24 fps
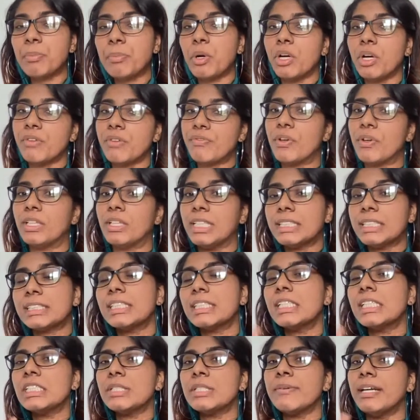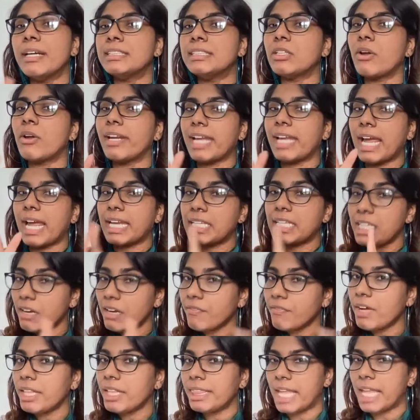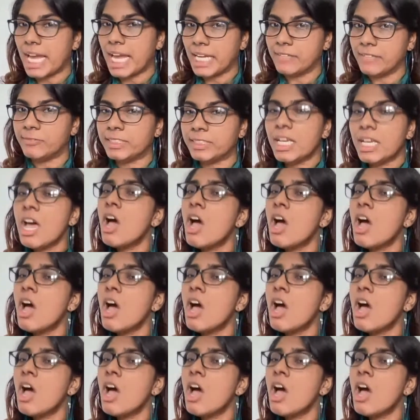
or if you're listening to us on any of our lives